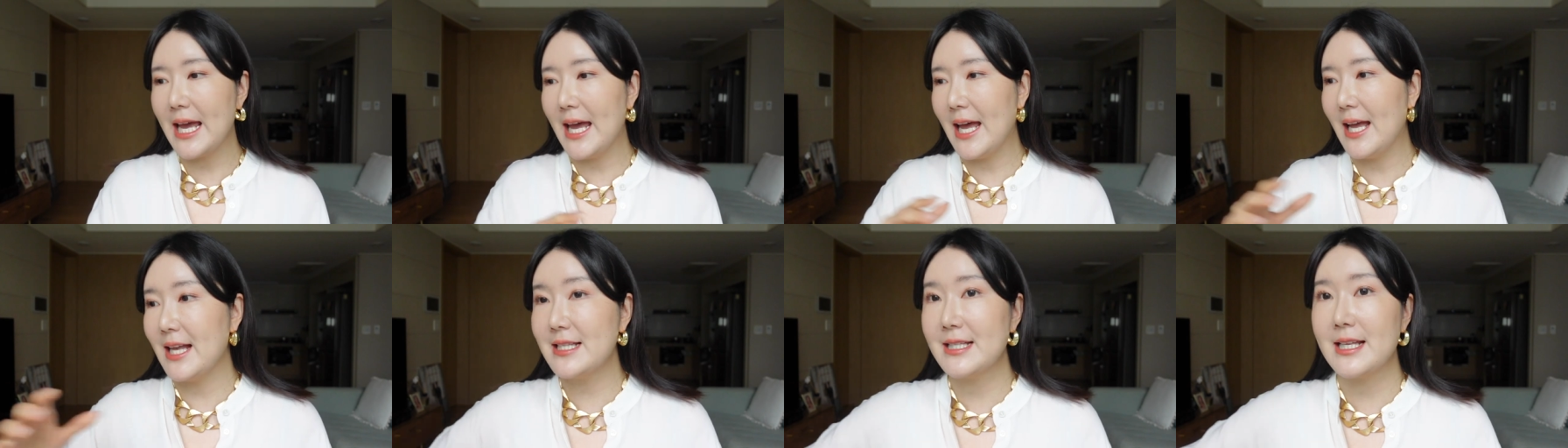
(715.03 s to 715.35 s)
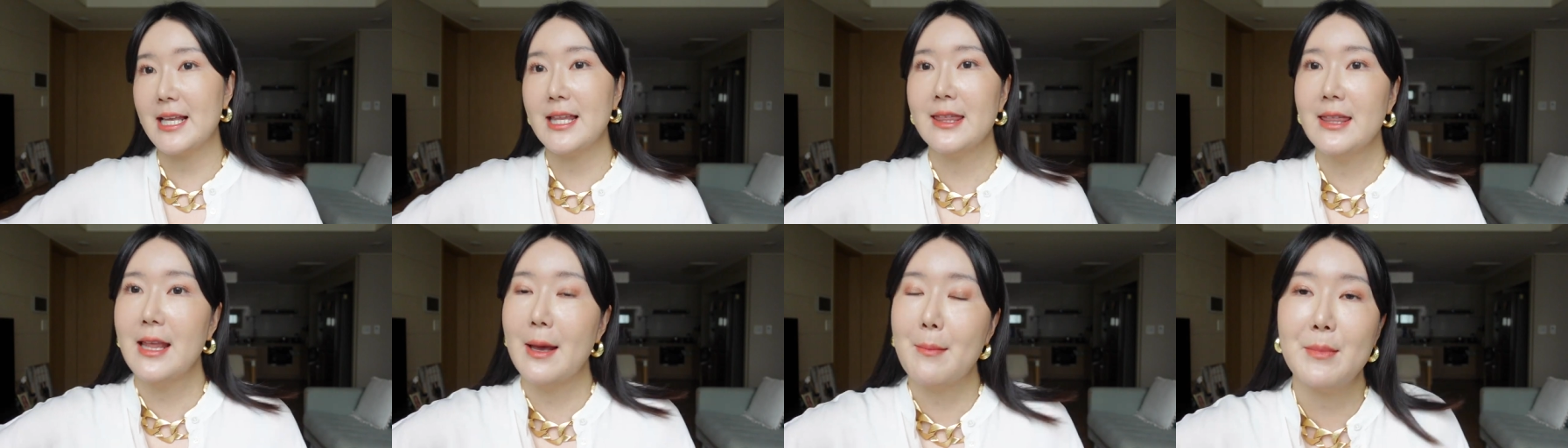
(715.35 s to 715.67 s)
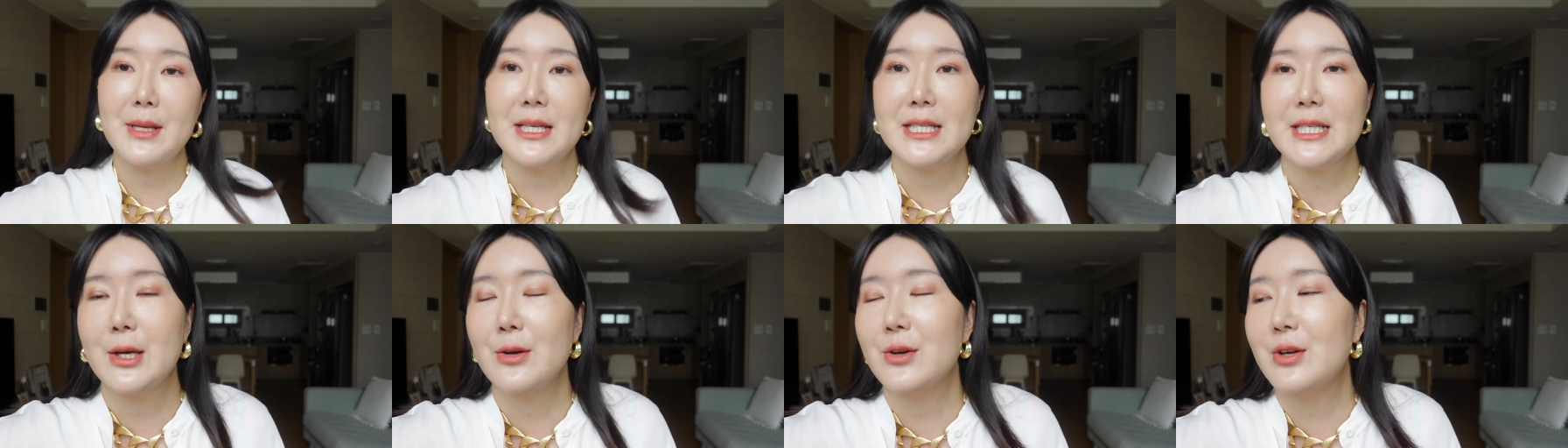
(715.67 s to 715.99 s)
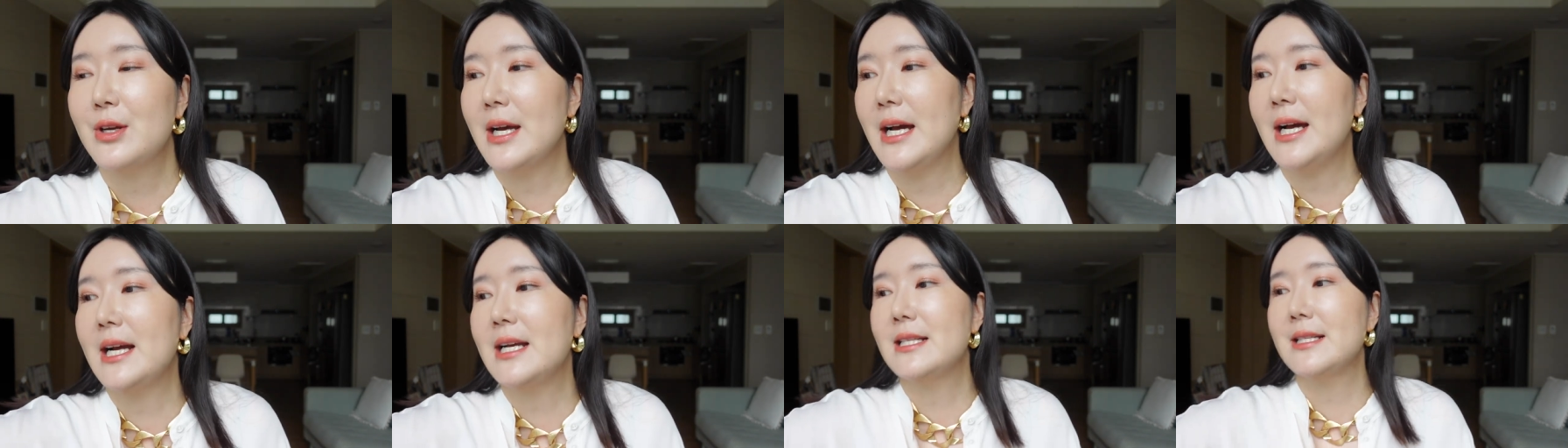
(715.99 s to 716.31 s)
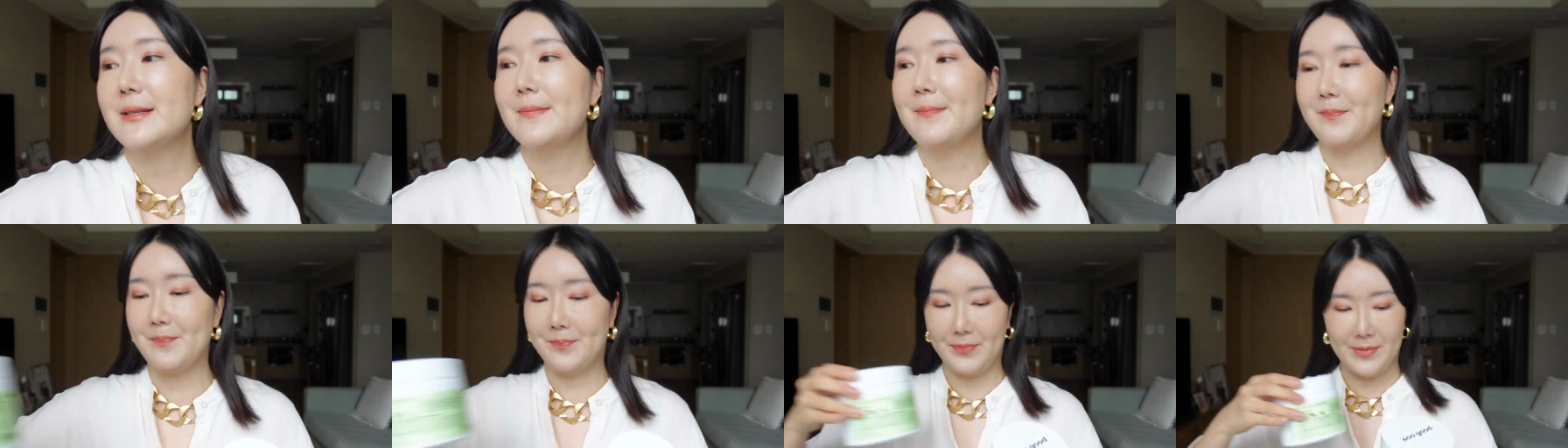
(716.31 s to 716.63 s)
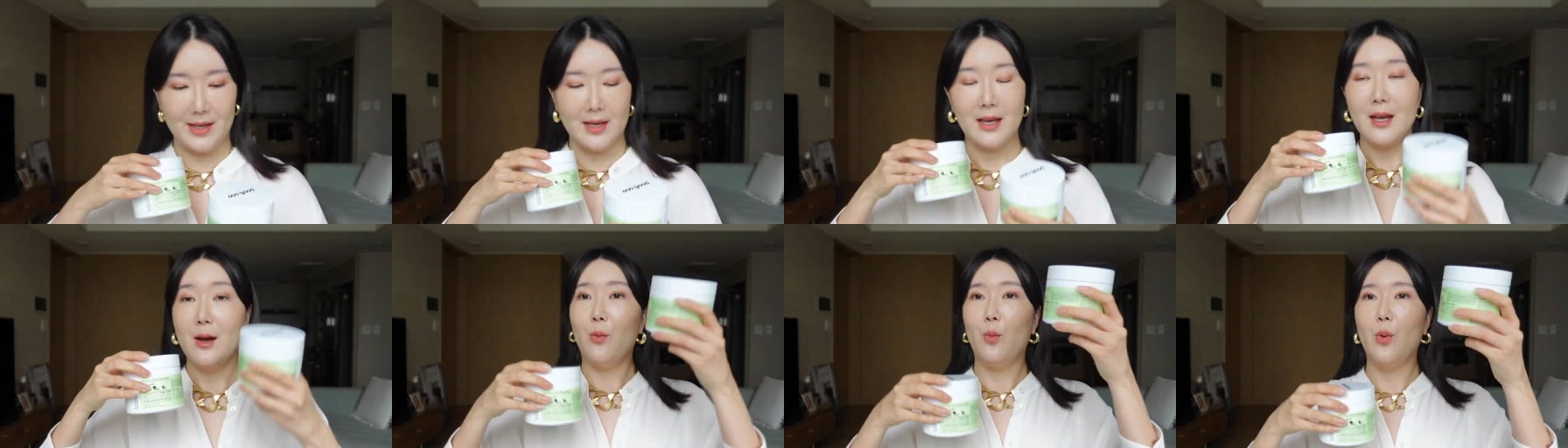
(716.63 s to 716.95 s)
and let me tell you guys.
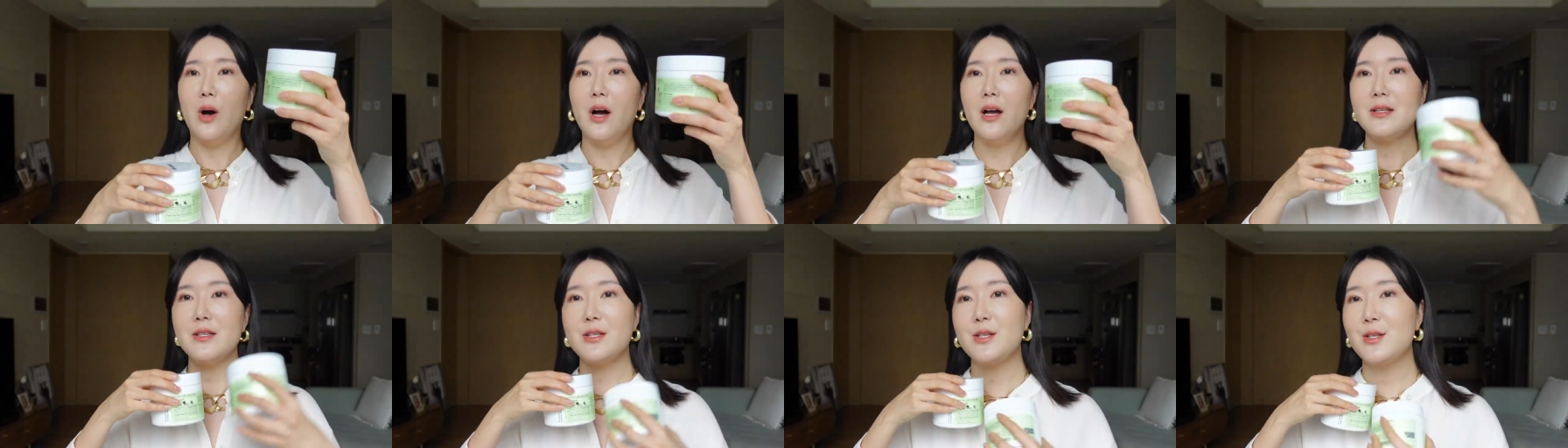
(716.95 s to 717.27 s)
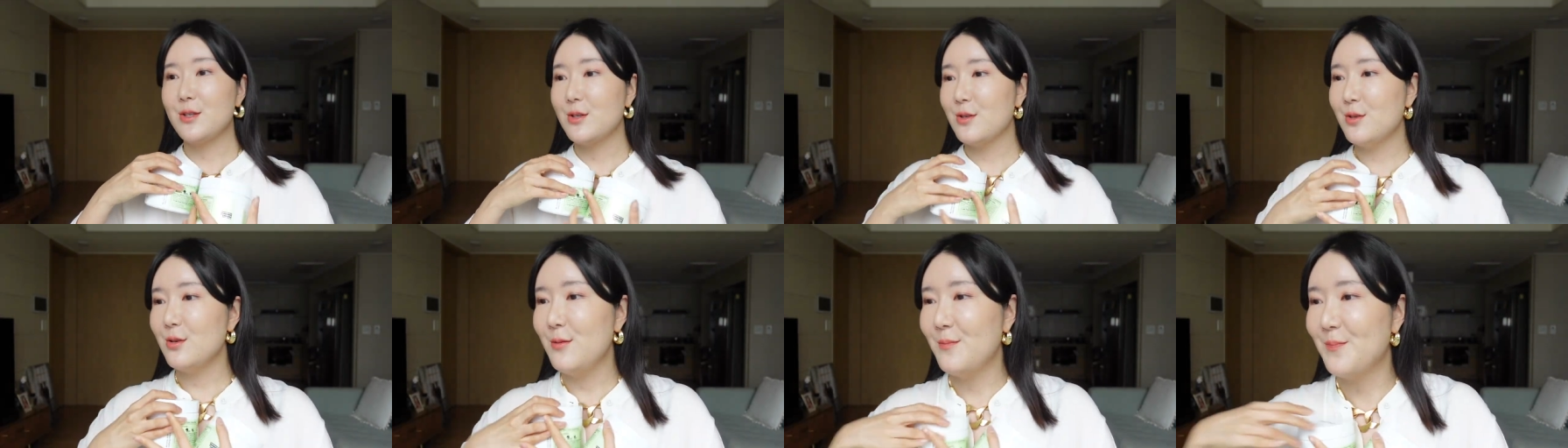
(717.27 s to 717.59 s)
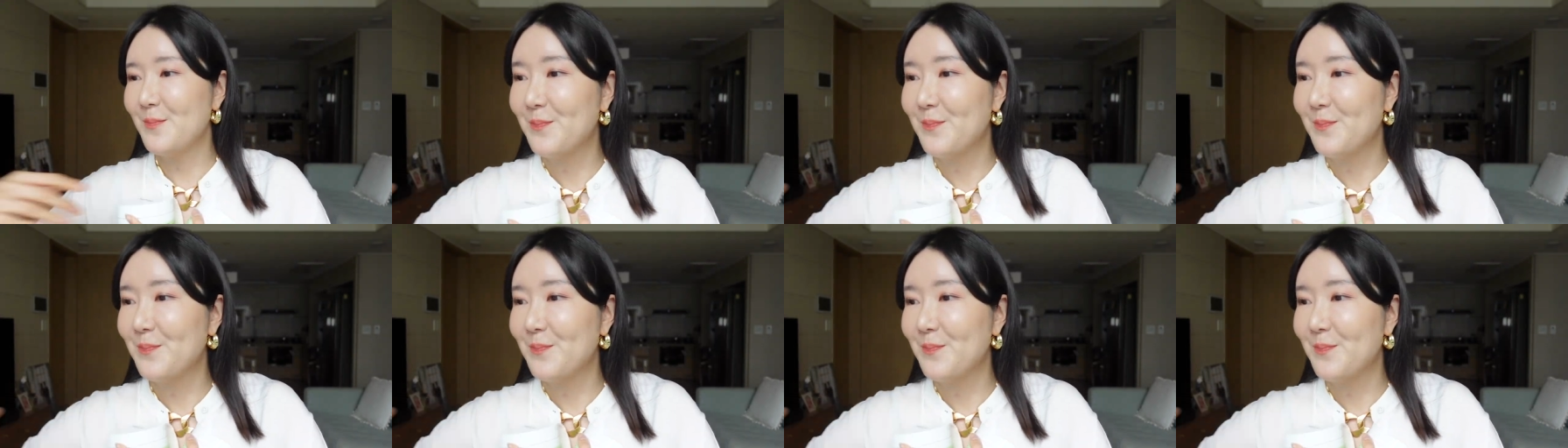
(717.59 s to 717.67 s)
One, two,